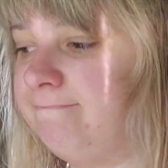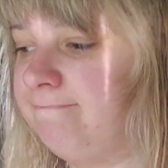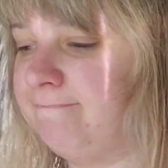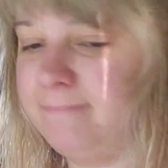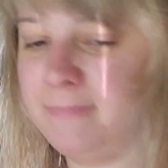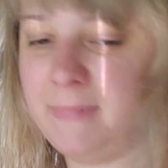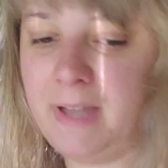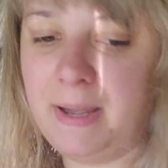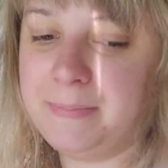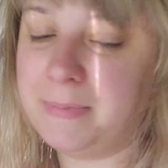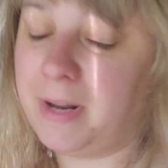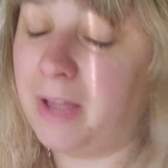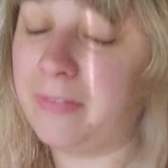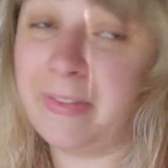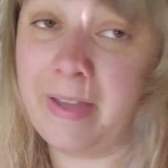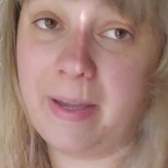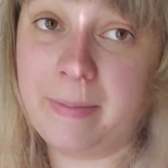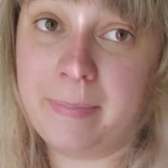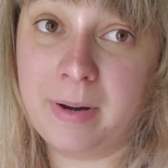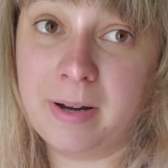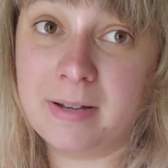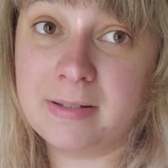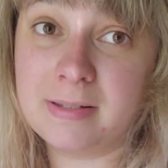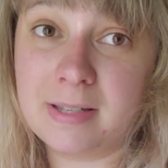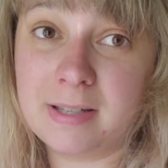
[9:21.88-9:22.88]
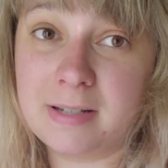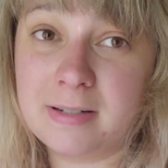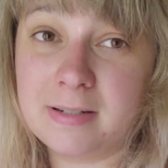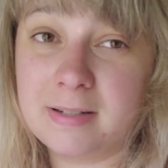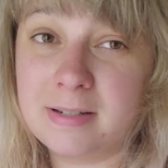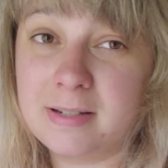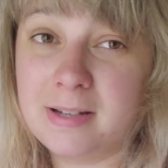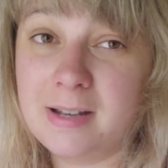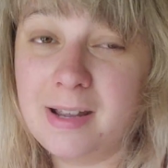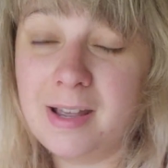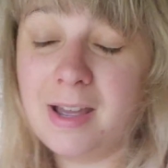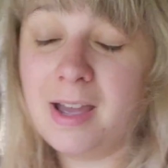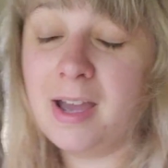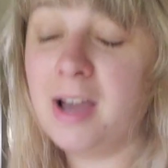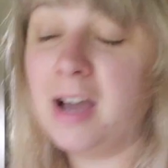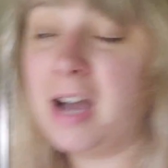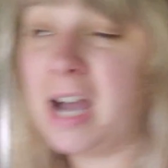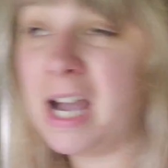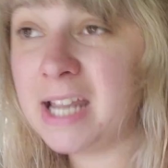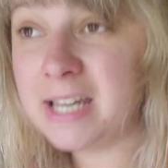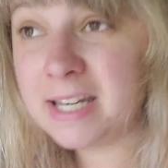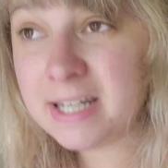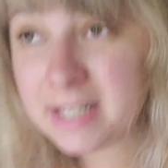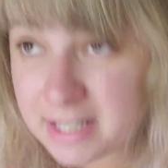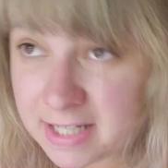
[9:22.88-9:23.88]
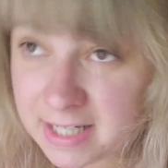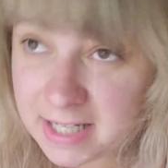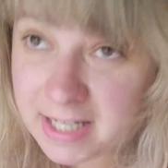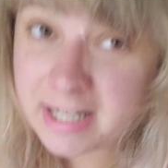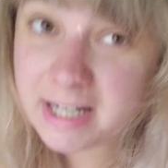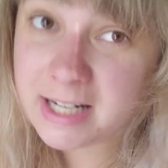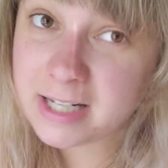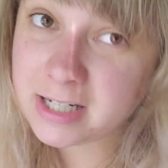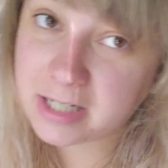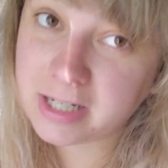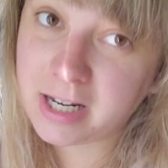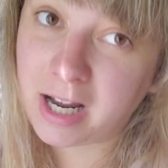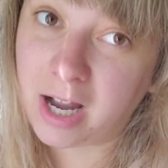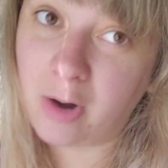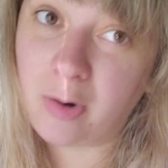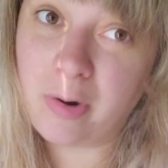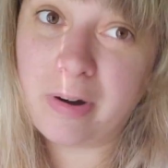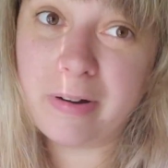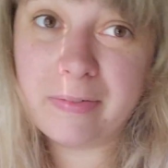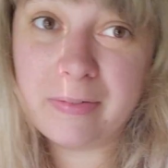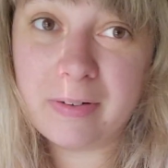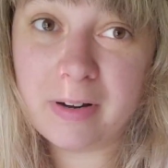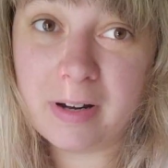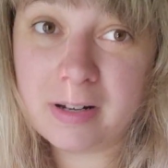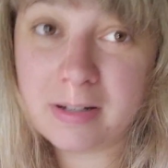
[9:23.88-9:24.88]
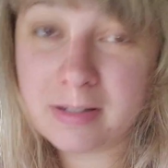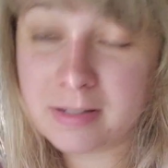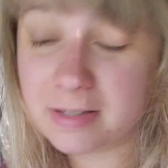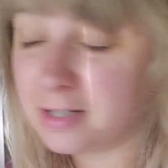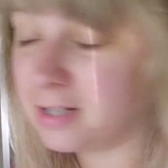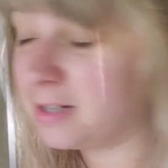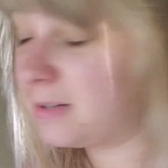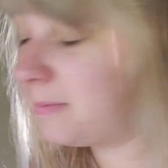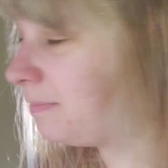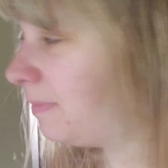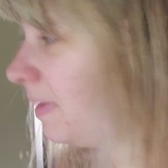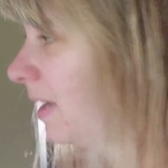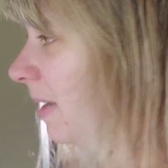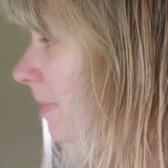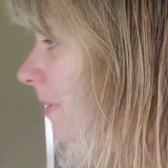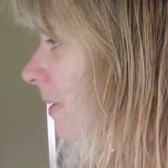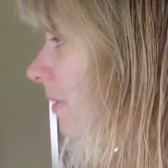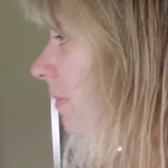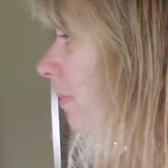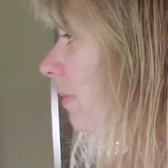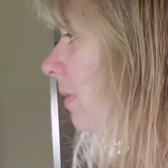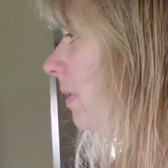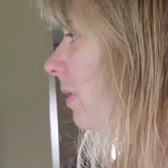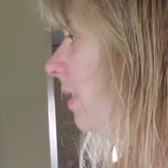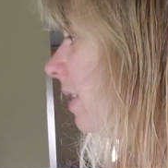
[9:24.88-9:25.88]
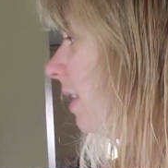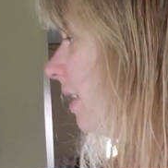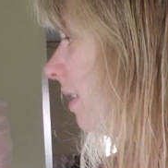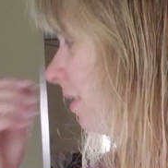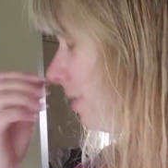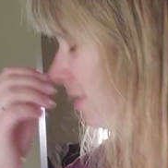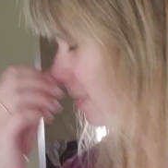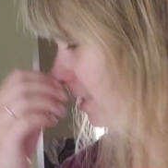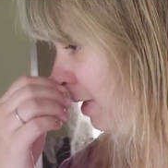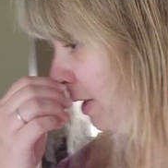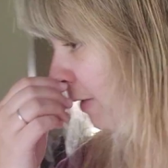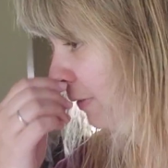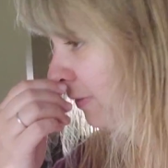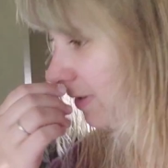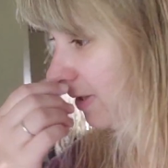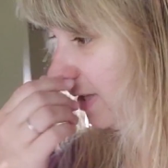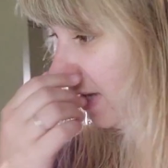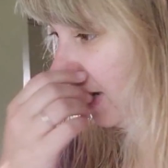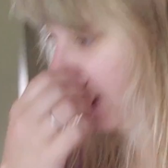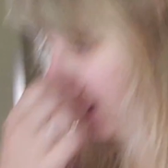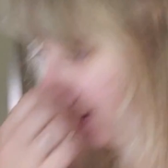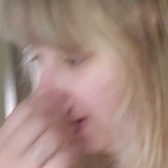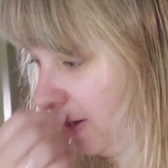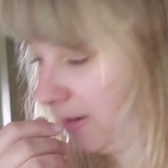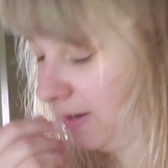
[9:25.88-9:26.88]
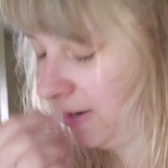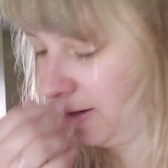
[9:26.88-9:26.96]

I'm not that person. I need a shower first. Maybe we'll get ourselves there.